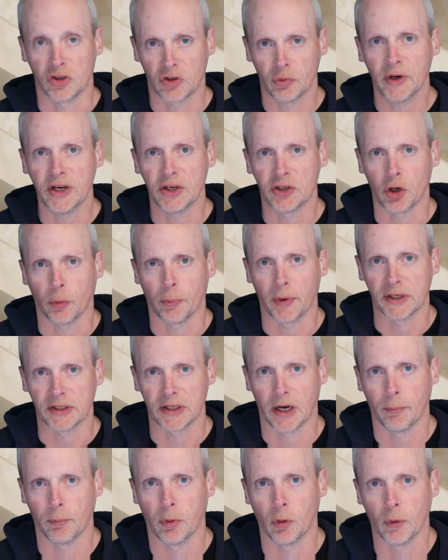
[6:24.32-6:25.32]
The sweet shop
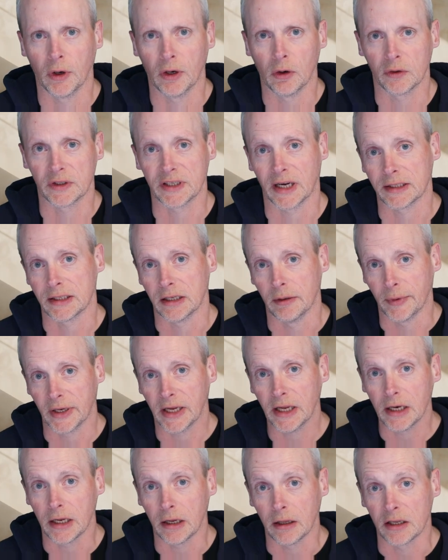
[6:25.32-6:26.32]
example we looked at the
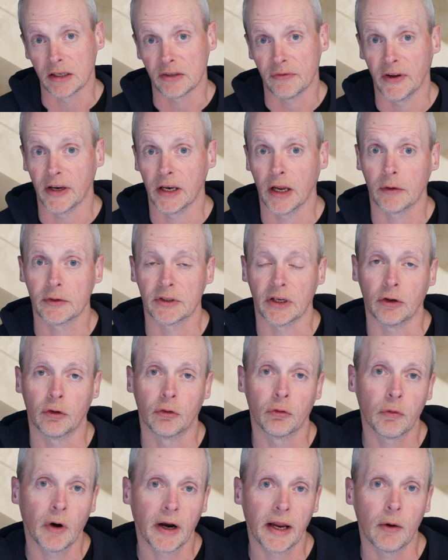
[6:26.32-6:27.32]
beginning of this video is a
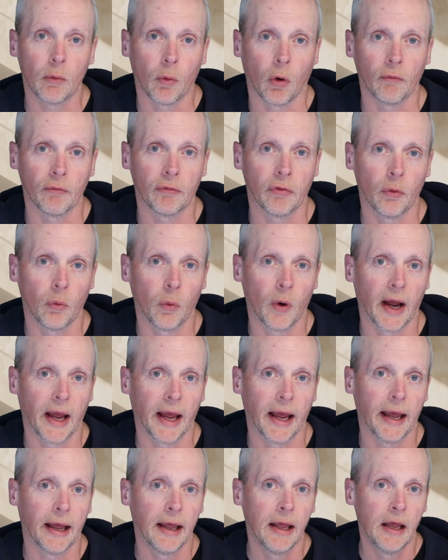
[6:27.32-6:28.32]
great one for
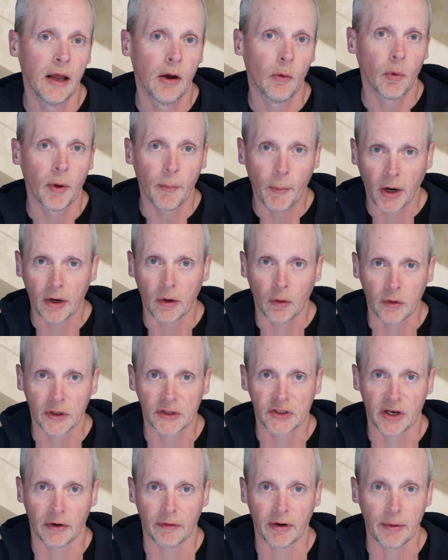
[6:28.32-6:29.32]
where we might not
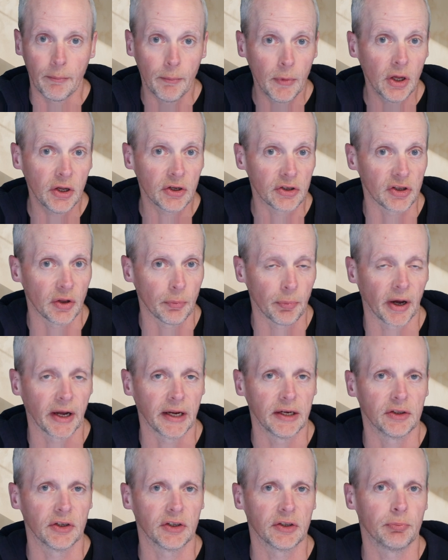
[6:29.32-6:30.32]
necessarily merge the
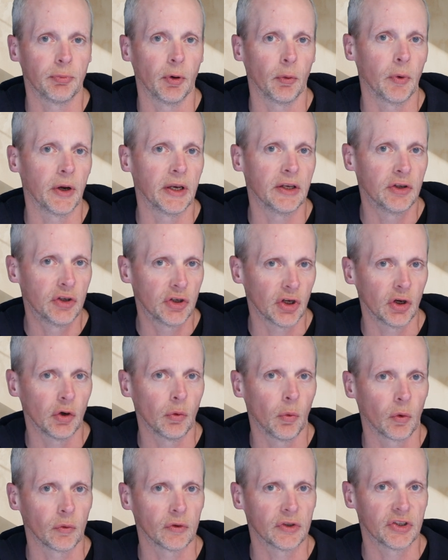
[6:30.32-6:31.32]
pages, but we
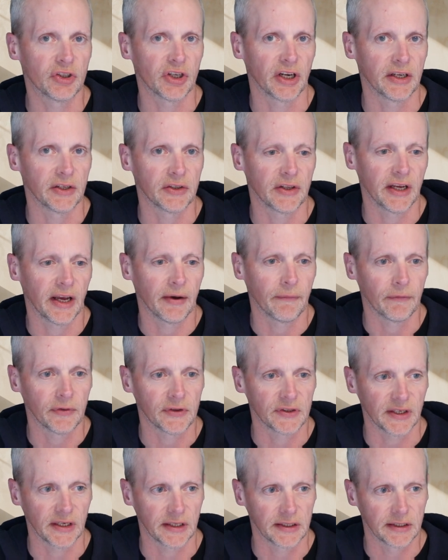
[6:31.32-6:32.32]
do want to change the
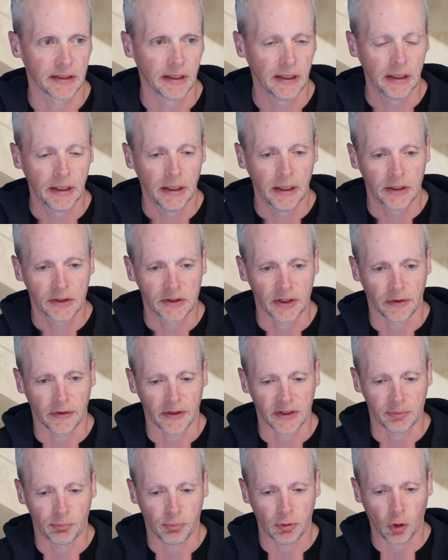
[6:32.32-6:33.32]
emphasis. So
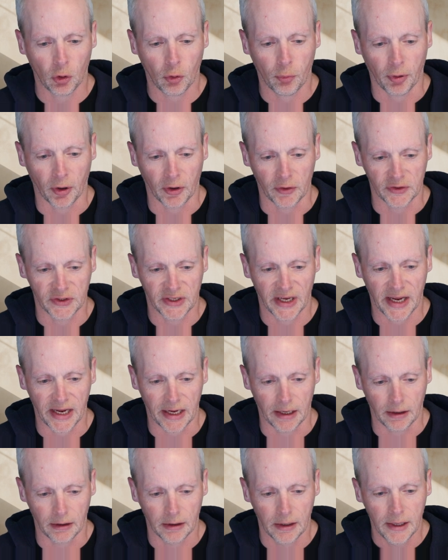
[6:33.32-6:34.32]
this blog post
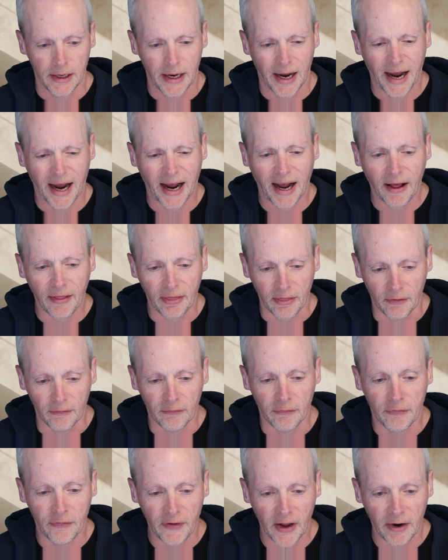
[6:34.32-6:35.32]
here, at the
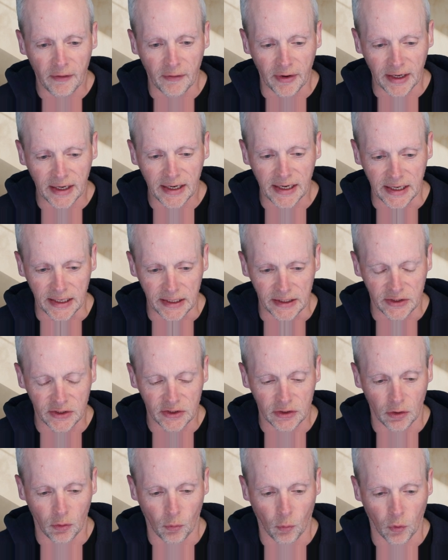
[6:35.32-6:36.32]
very
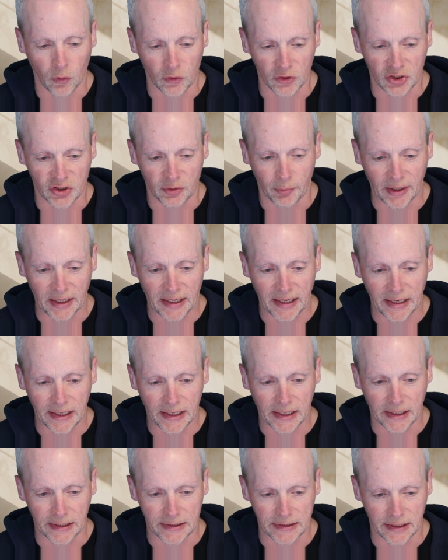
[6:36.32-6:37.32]
least, wants to be
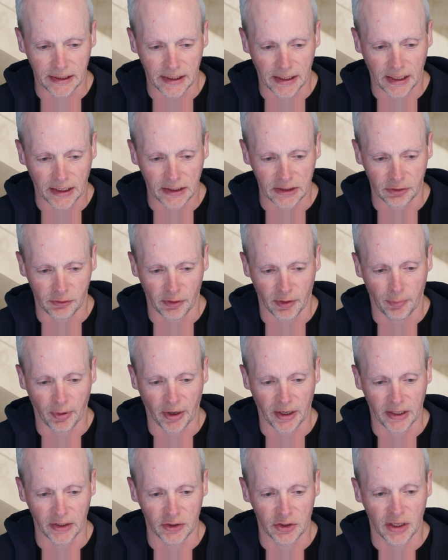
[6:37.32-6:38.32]
linking to the category
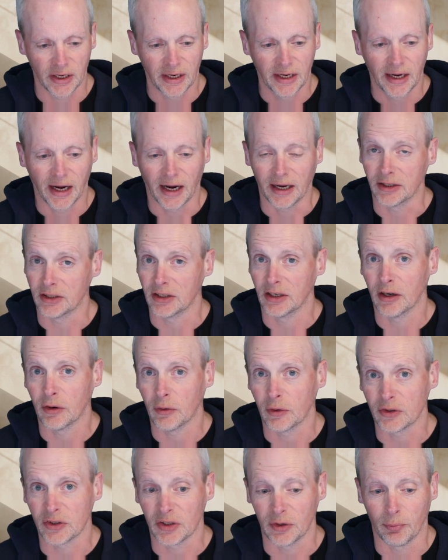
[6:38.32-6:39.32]
page. And you
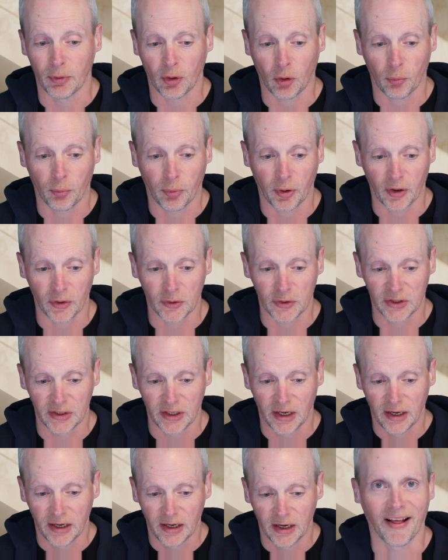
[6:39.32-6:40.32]
know, it's a blog
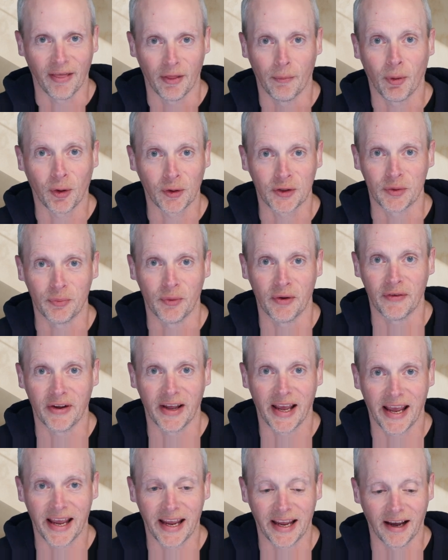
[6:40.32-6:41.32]
post. At the bottom of
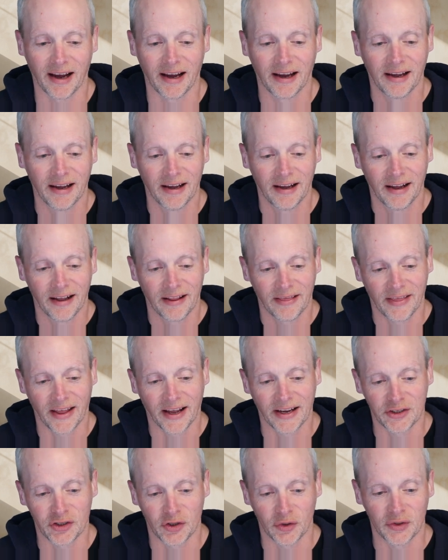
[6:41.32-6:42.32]
it here,
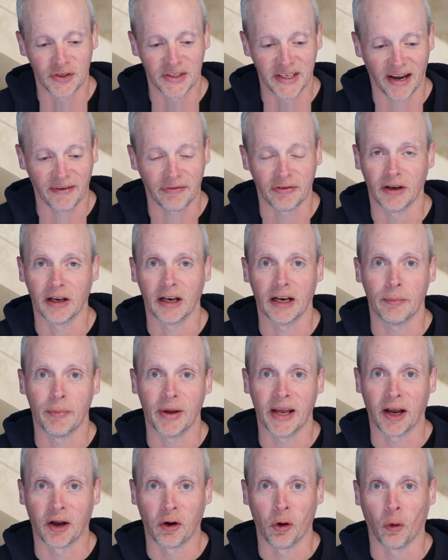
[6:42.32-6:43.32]
there should definitely
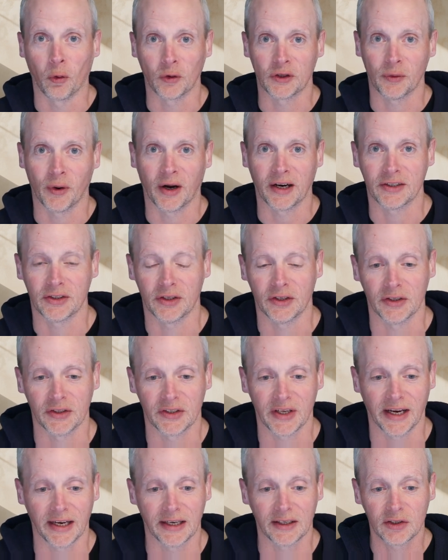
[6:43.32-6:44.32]
be a call to action
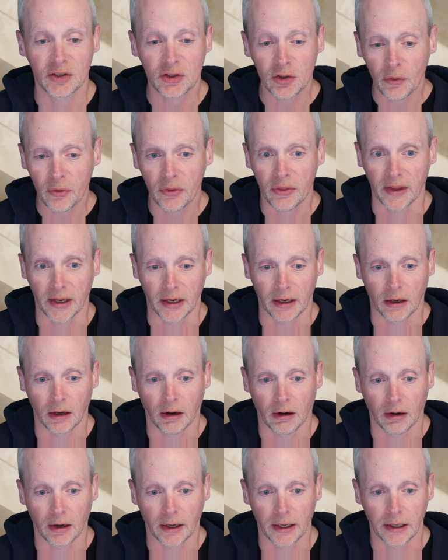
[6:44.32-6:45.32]
saying something
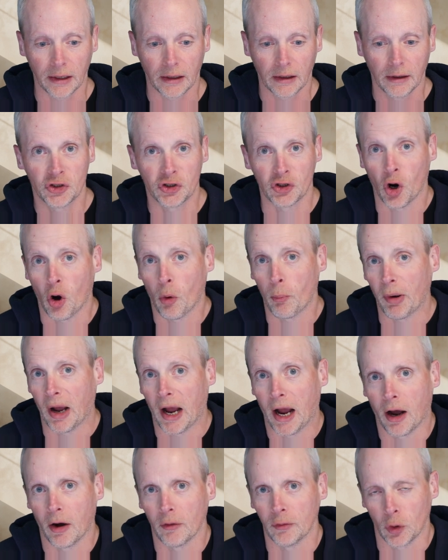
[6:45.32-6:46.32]
like shop
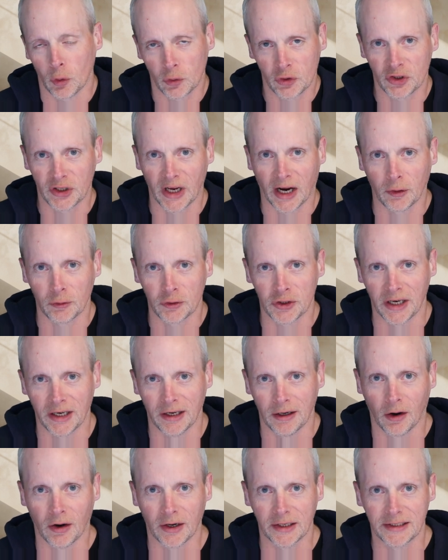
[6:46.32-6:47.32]
our
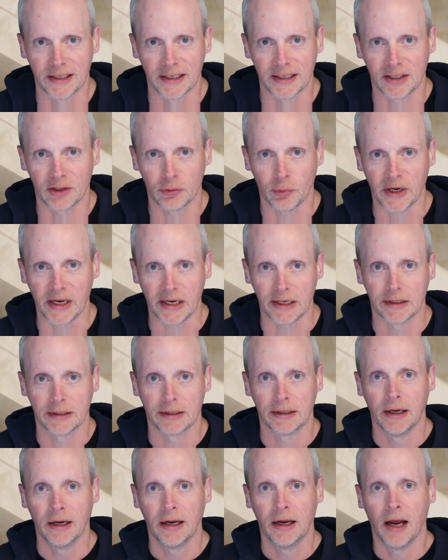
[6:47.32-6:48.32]
nostalgic 90s
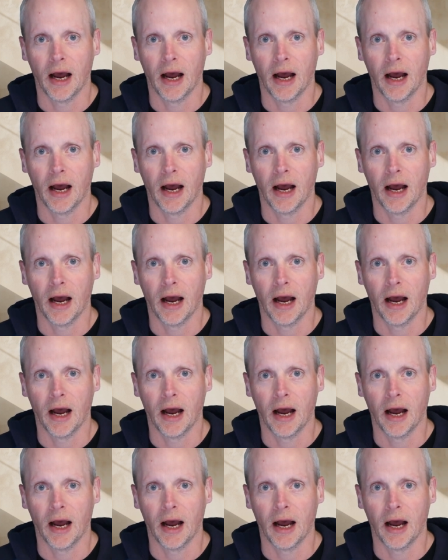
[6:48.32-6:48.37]
sweets,